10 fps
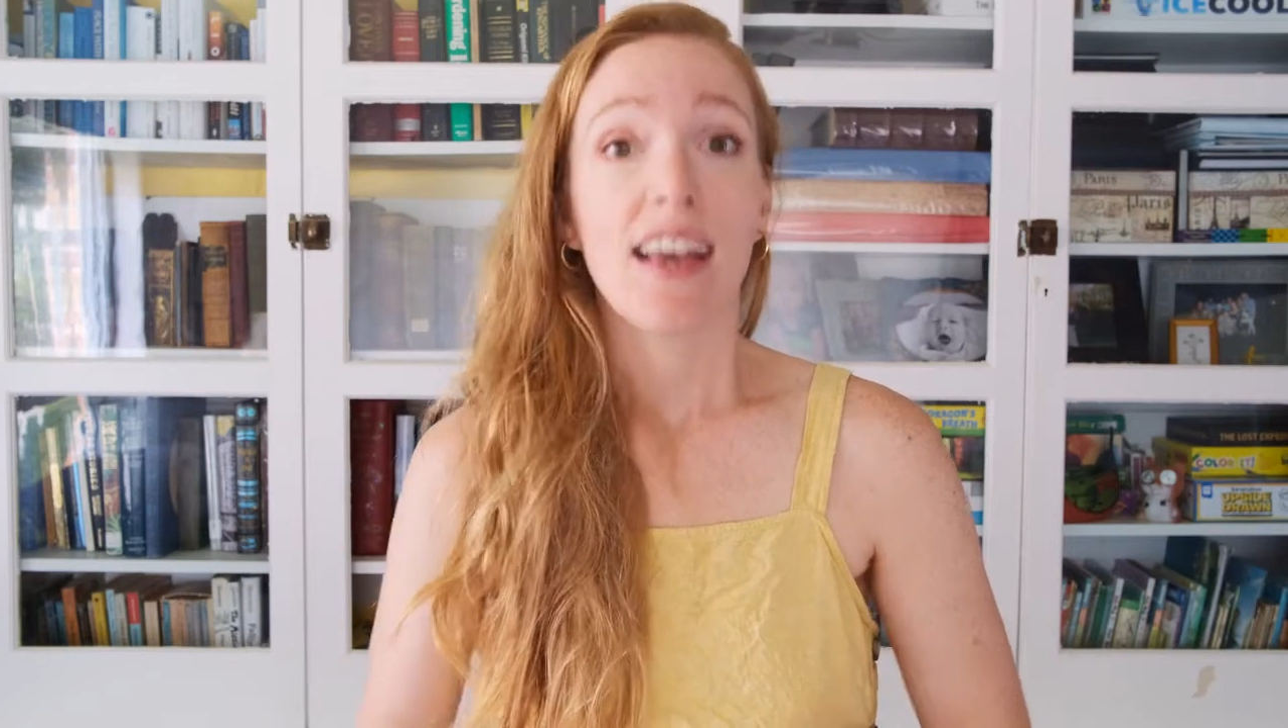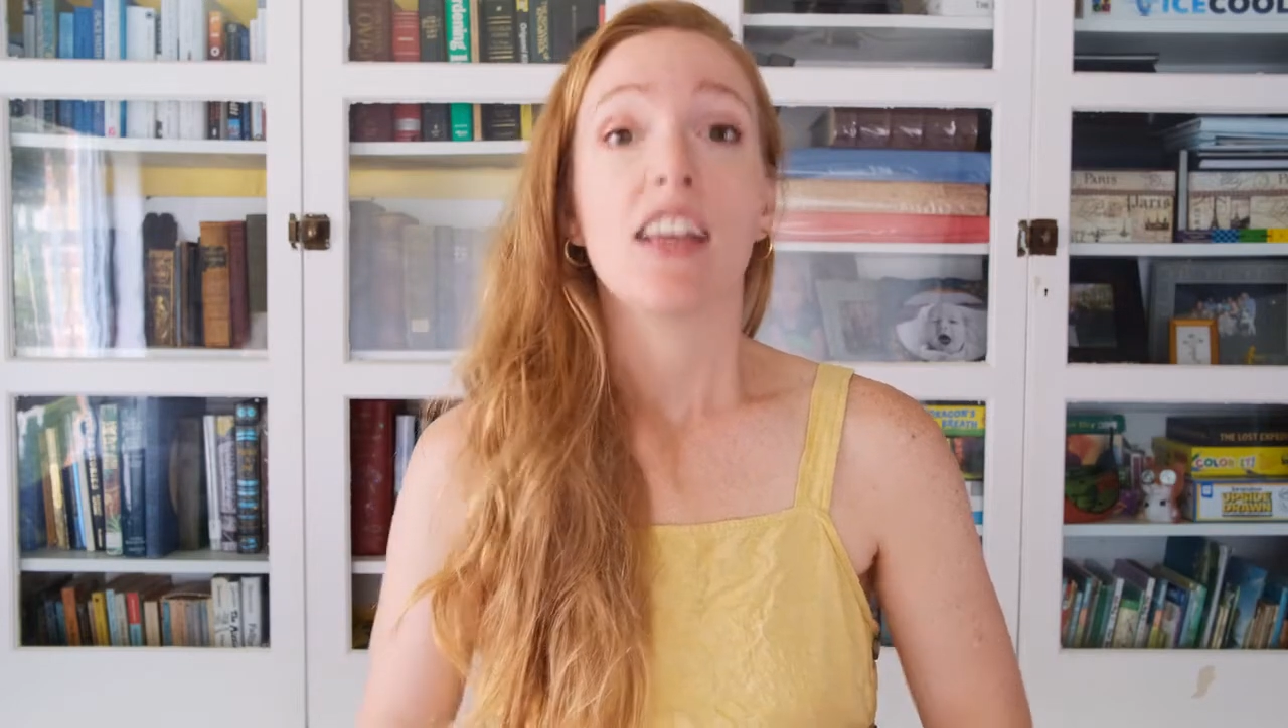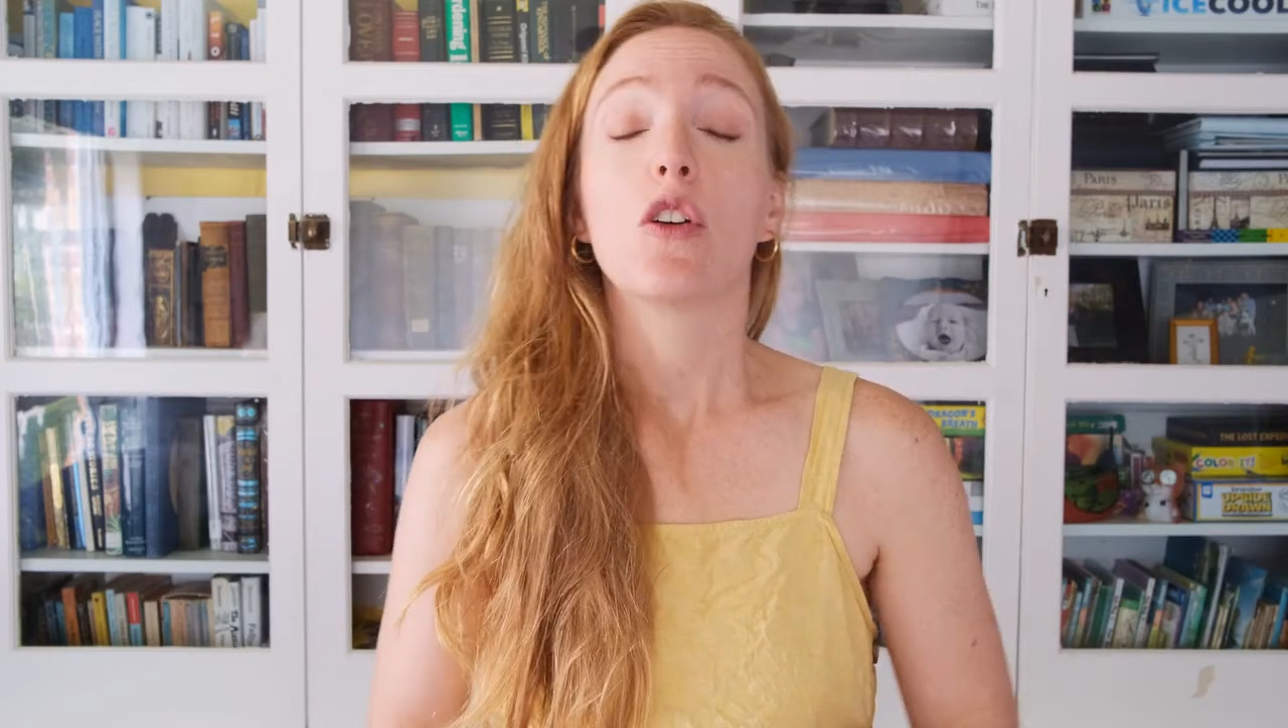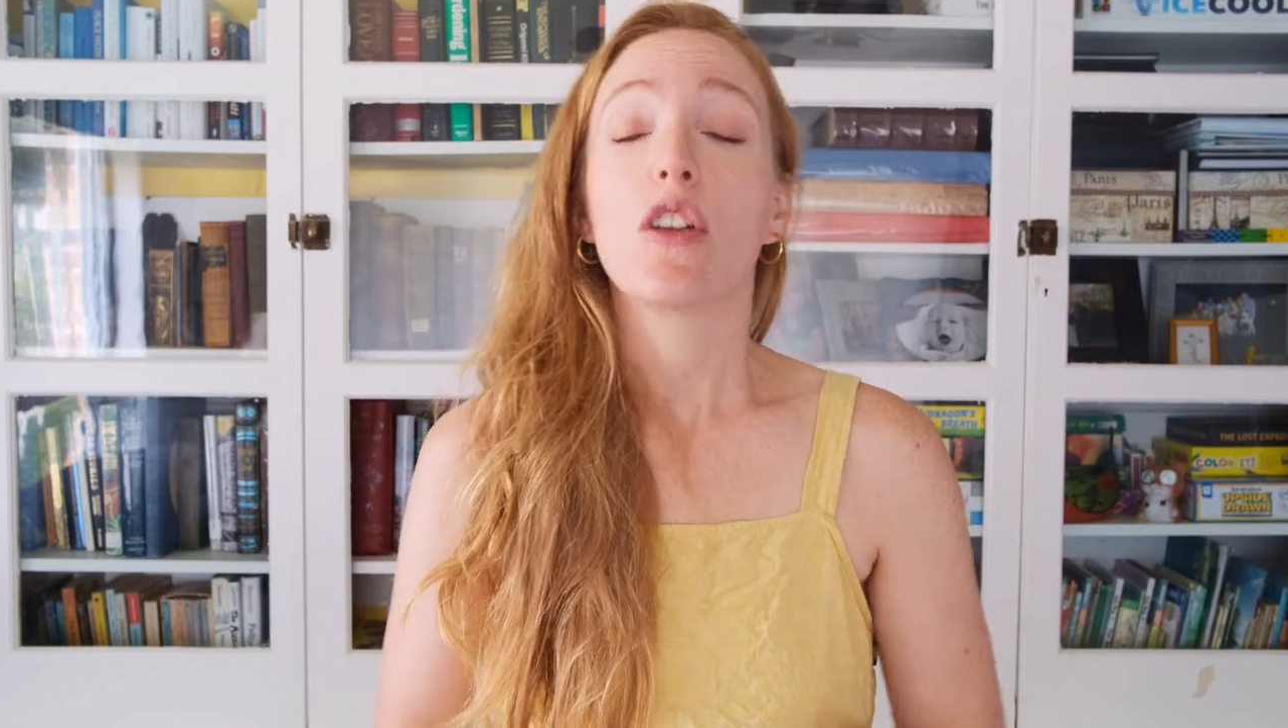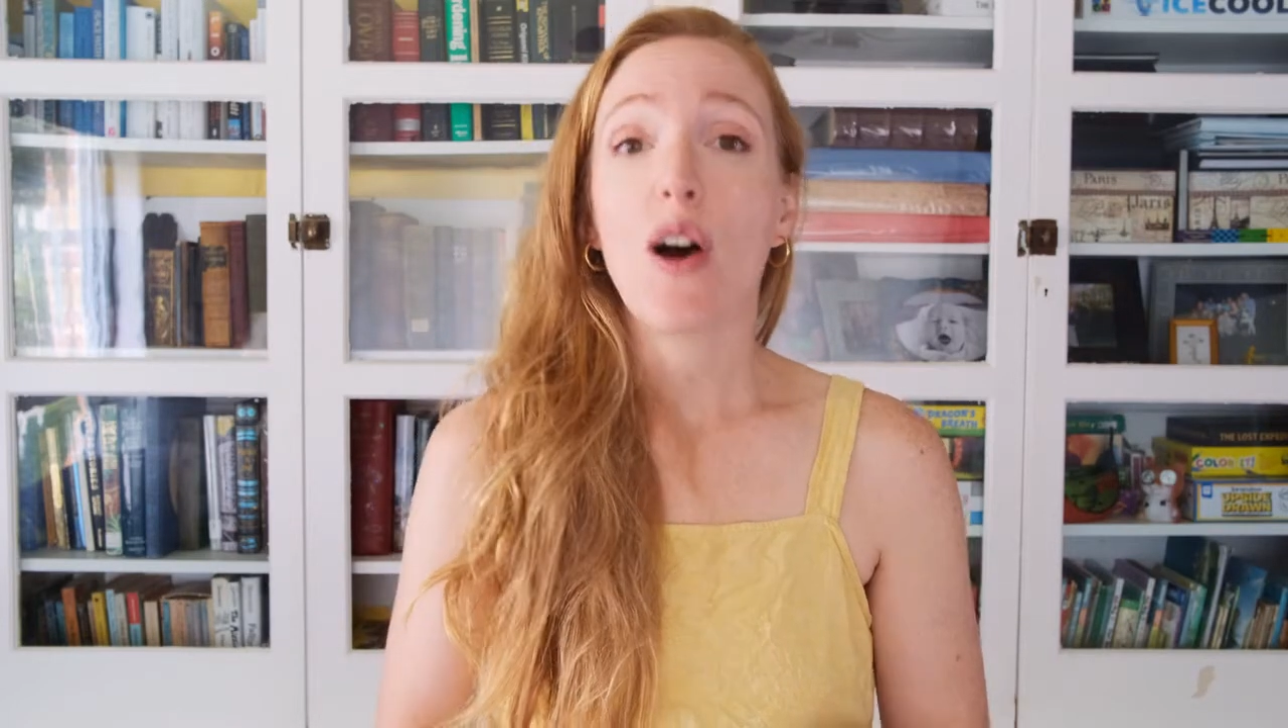
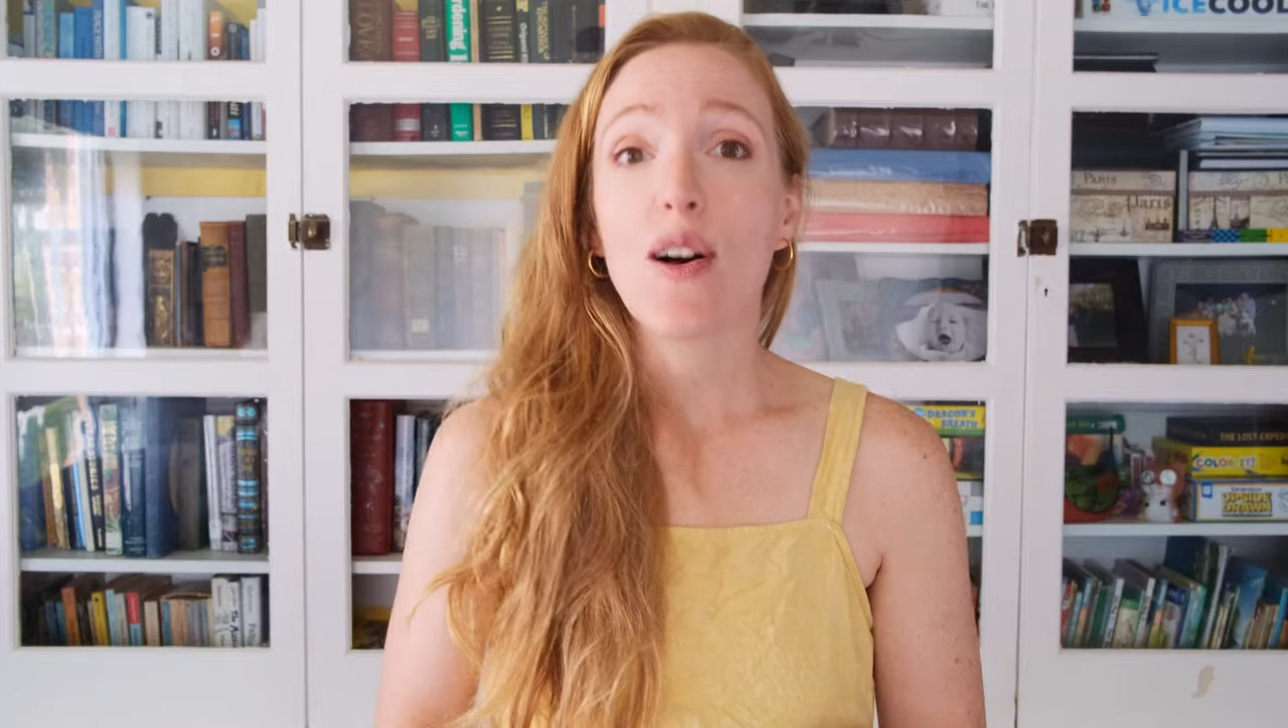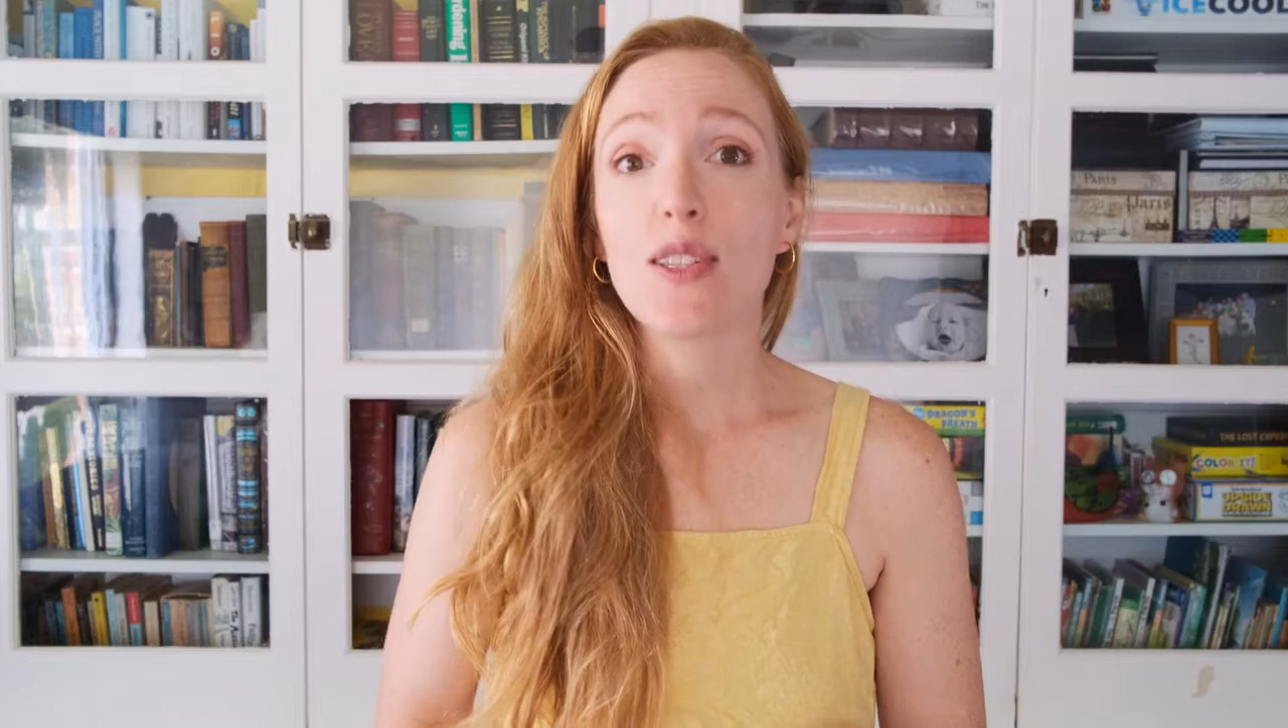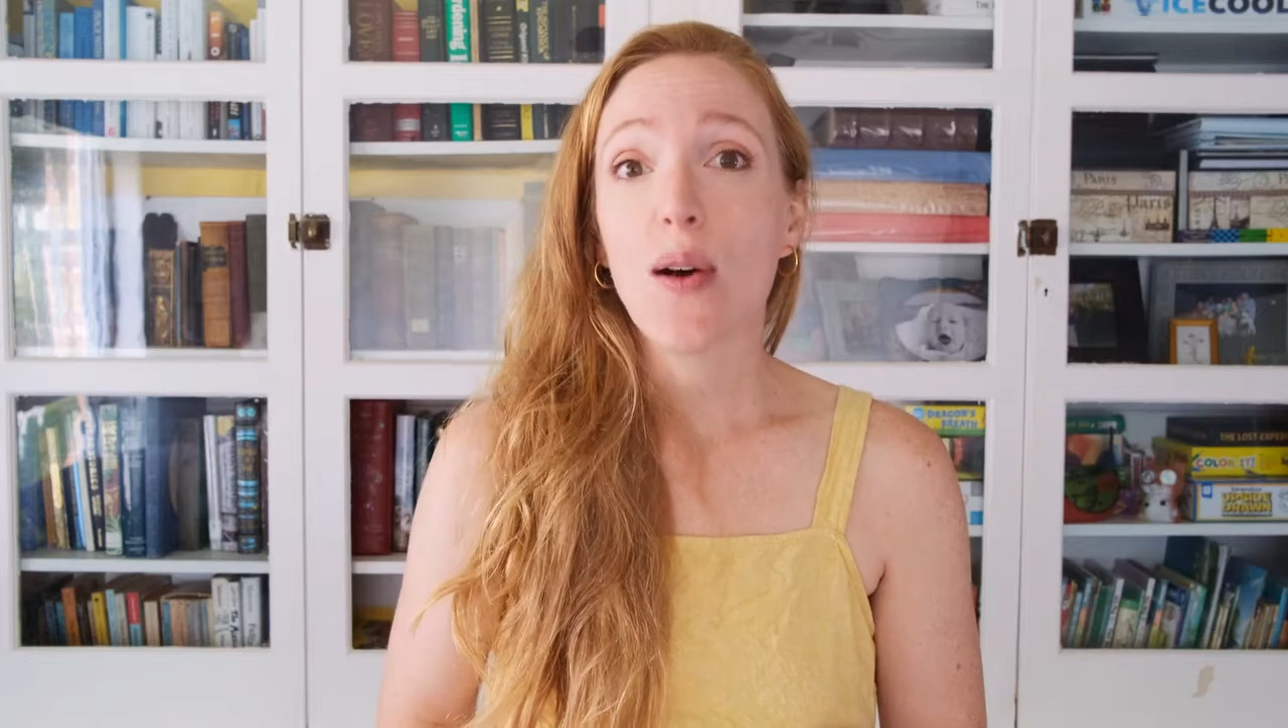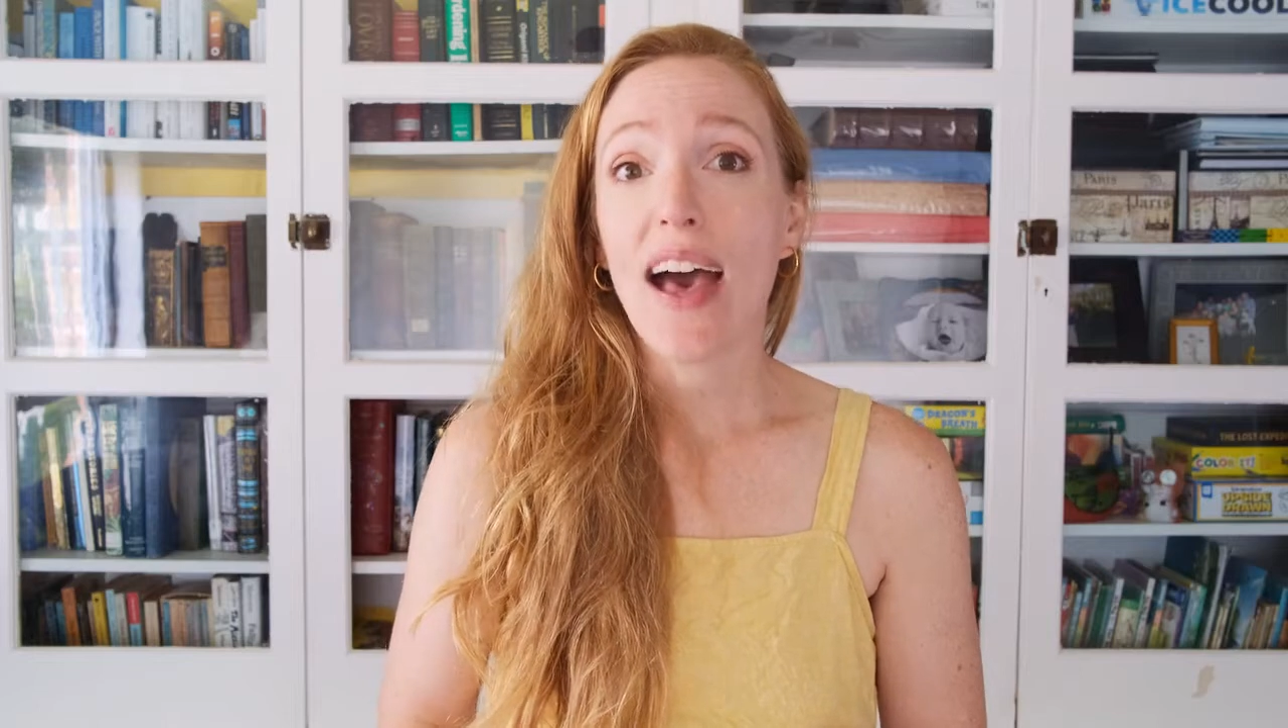You can also